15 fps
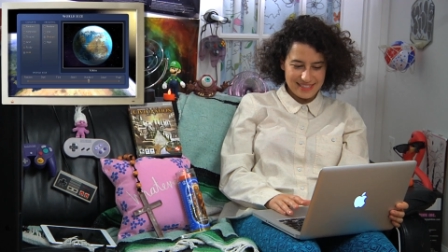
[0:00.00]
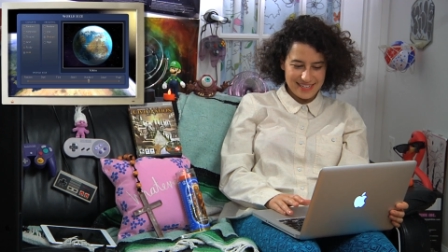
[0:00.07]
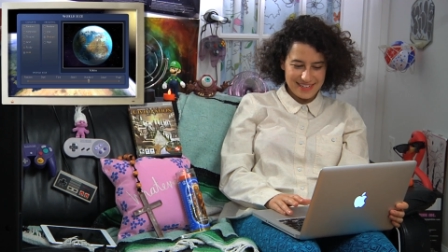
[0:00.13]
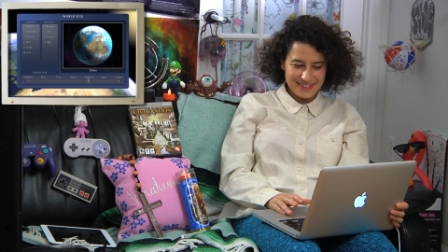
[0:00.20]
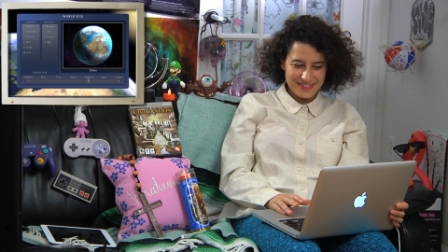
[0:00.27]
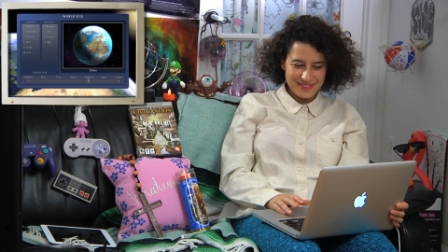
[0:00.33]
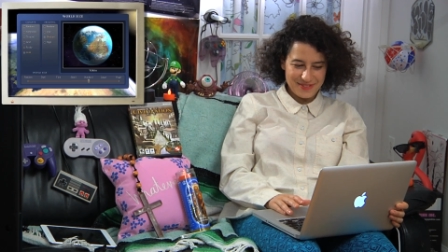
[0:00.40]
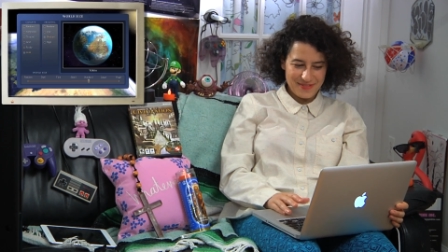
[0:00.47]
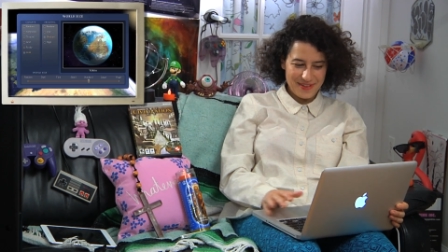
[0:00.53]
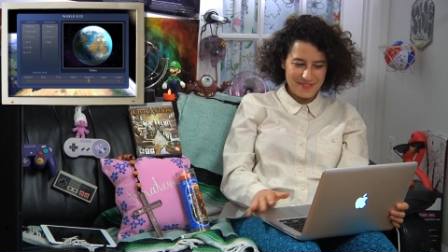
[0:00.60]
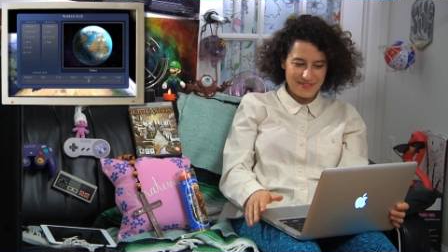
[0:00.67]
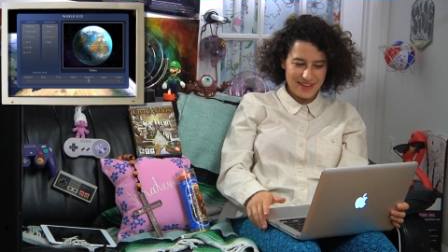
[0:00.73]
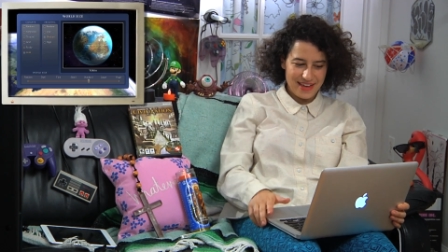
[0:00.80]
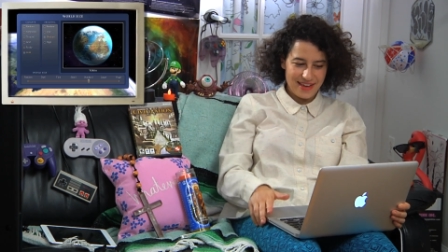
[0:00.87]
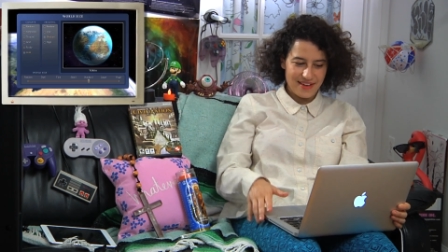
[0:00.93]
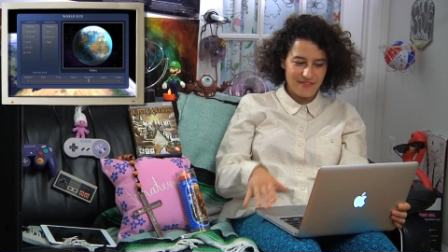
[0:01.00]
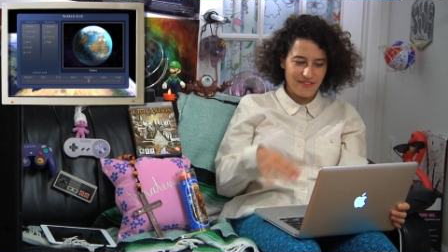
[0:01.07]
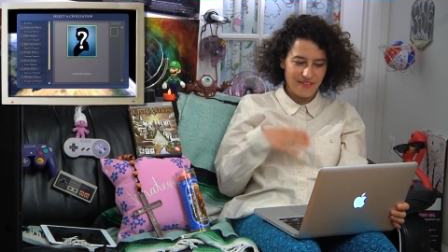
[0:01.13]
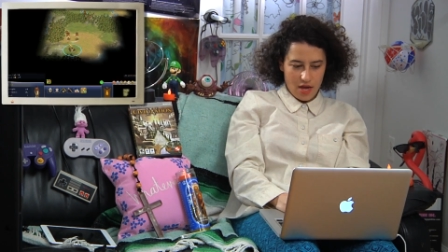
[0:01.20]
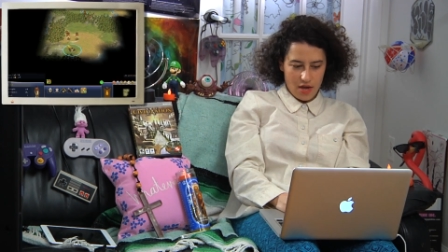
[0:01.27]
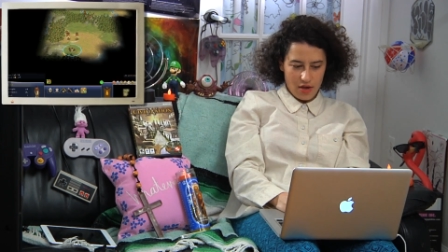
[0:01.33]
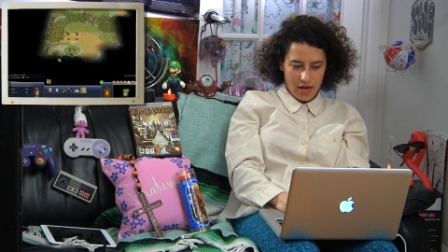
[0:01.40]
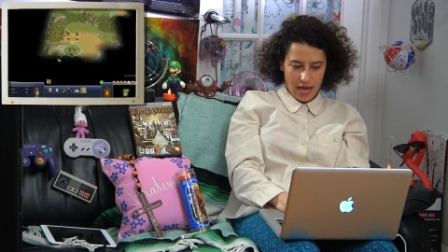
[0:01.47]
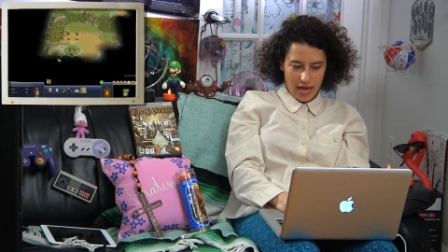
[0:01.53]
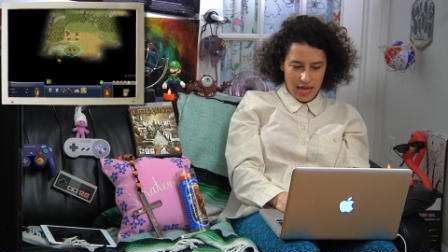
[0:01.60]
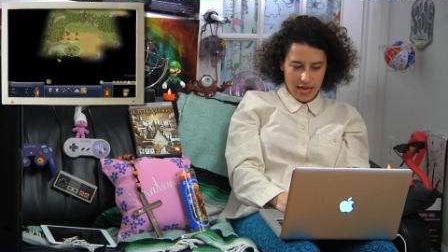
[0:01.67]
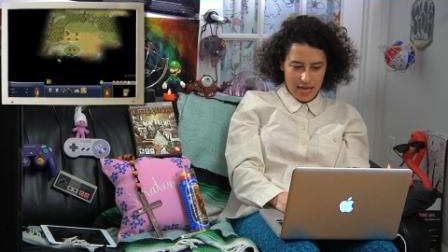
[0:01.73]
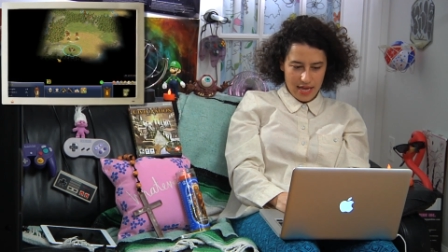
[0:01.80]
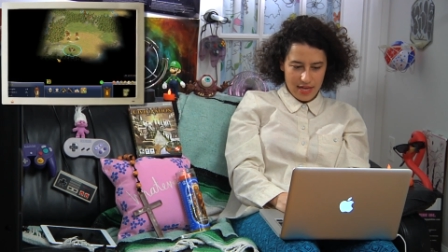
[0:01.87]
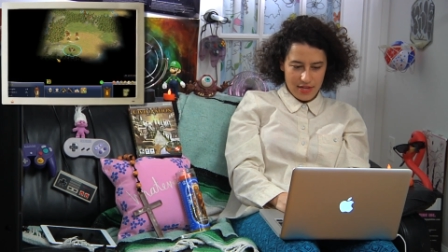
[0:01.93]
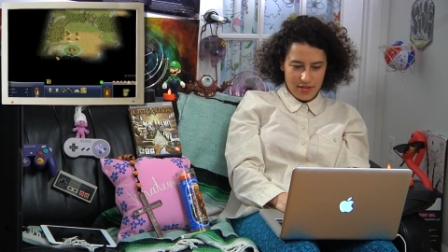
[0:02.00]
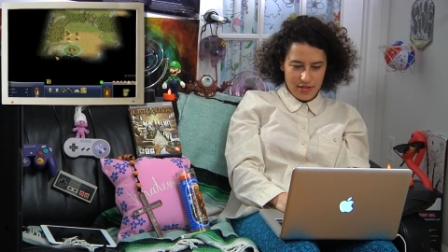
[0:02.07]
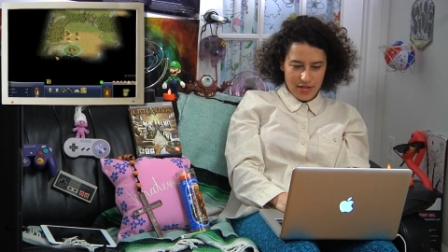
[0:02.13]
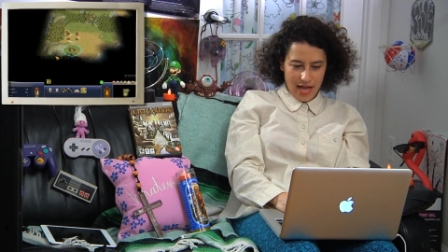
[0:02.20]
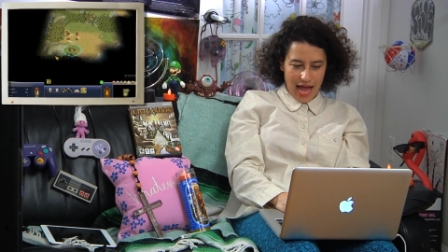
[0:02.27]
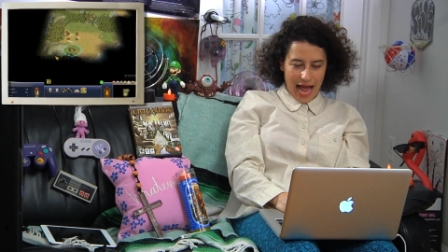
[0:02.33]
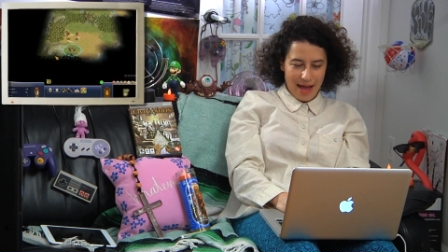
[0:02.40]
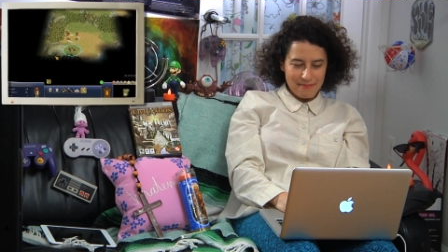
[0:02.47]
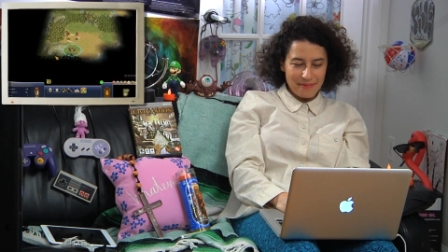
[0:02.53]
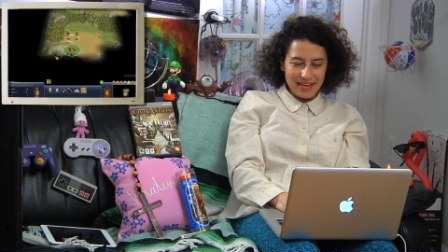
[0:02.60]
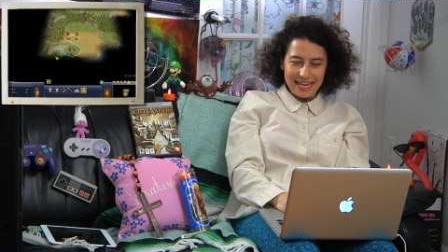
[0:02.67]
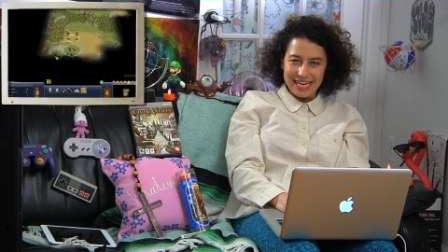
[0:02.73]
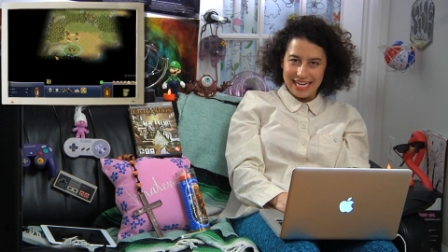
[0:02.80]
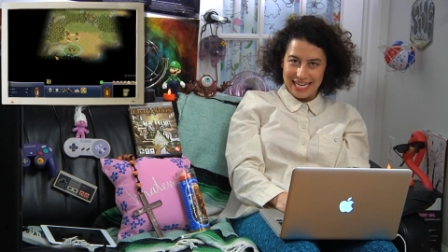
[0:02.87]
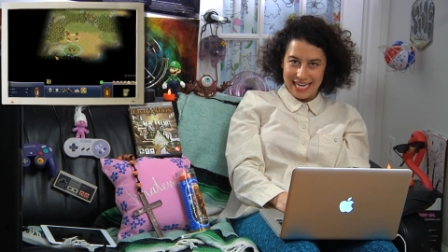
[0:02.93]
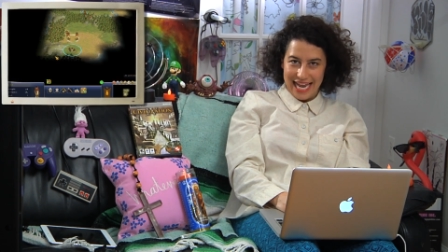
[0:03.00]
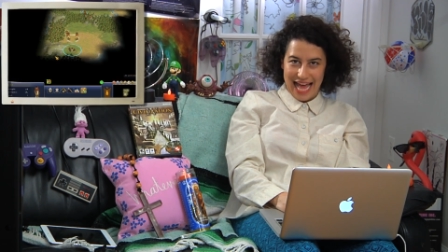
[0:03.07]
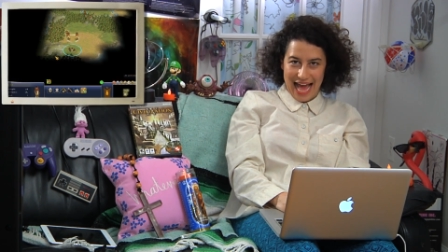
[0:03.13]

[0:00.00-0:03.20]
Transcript: Standard's my fave. Okay. I'm gonna need